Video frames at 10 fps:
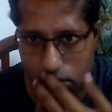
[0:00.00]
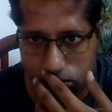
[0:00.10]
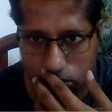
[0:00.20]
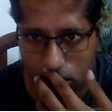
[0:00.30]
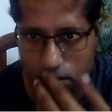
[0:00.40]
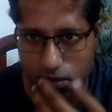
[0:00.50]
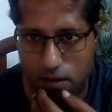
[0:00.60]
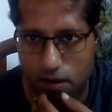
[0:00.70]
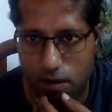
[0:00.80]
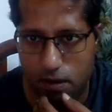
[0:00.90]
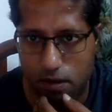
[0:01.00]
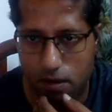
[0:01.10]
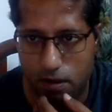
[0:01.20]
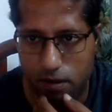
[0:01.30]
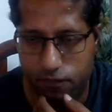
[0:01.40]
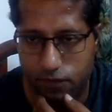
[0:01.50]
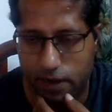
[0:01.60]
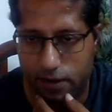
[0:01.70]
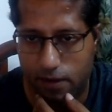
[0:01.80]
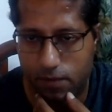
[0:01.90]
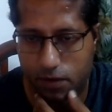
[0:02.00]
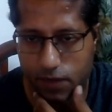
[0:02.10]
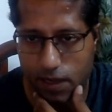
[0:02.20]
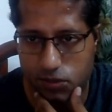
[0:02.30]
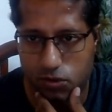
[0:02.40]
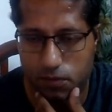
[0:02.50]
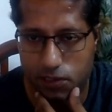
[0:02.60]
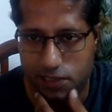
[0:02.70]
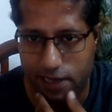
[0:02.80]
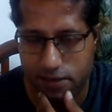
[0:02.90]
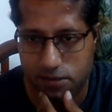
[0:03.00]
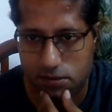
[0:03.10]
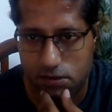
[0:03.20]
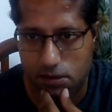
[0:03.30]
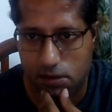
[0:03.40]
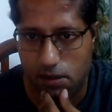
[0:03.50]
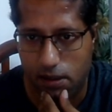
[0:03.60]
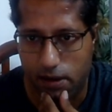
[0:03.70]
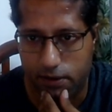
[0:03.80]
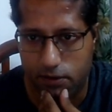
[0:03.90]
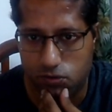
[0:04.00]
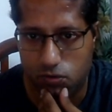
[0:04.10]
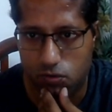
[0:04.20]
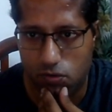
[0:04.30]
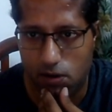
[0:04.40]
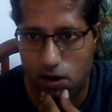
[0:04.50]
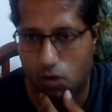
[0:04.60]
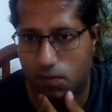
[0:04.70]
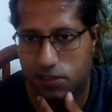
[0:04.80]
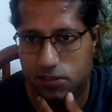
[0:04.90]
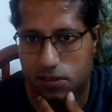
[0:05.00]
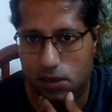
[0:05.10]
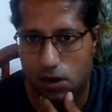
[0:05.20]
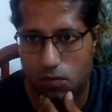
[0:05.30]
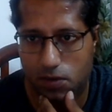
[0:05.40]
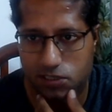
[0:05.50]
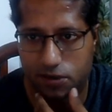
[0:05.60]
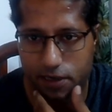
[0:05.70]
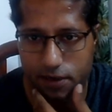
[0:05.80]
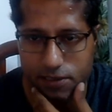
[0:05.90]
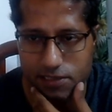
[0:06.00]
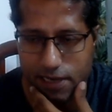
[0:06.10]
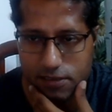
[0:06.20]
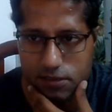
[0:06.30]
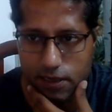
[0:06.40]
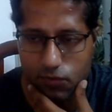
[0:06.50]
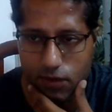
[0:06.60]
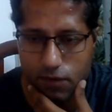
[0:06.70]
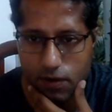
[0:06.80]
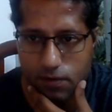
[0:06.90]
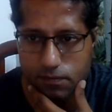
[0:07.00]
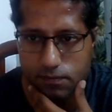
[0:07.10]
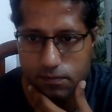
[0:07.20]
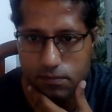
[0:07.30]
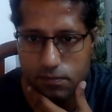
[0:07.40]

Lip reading: So if that number be assumed is x, and so how much greater is x than 21?